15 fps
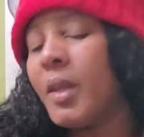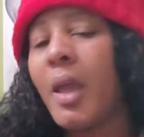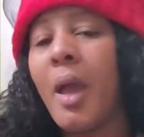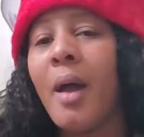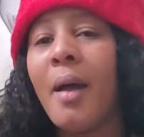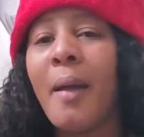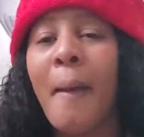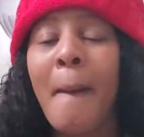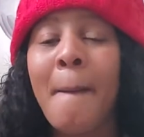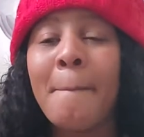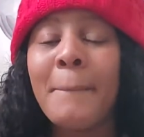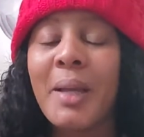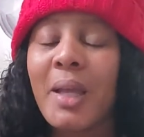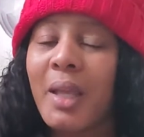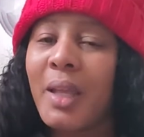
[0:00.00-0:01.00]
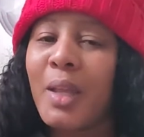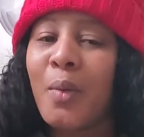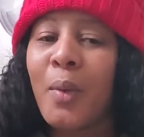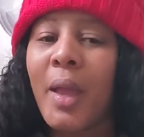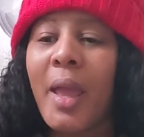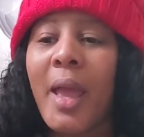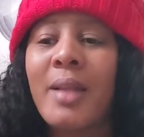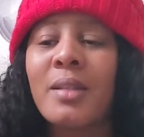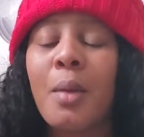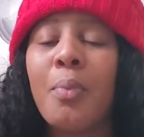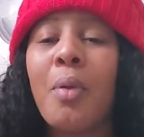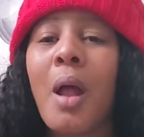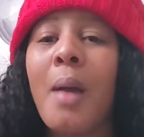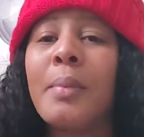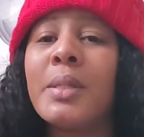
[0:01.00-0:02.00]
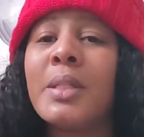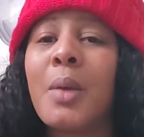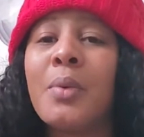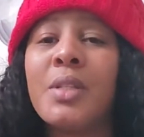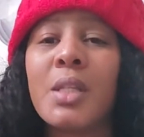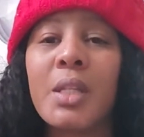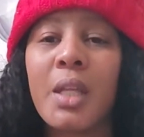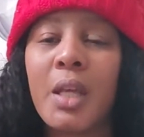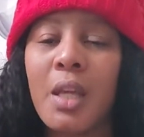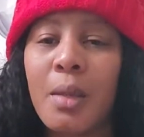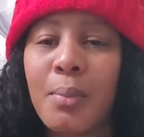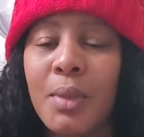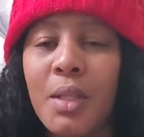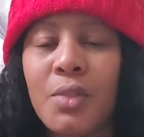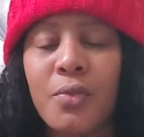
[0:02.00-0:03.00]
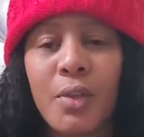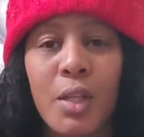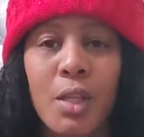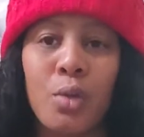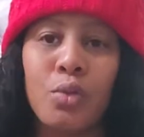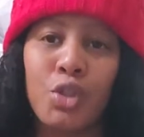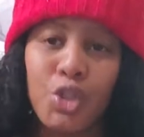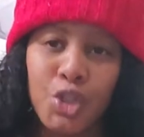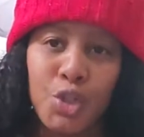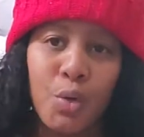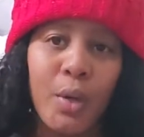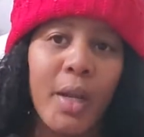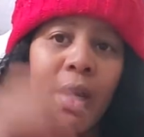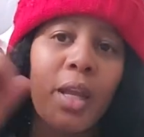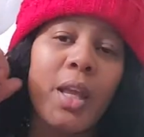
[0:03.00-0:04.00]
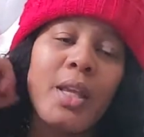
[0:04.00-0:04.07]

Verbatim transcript: Yeah, but anyway, as I promised, I was gonna keep these videos short,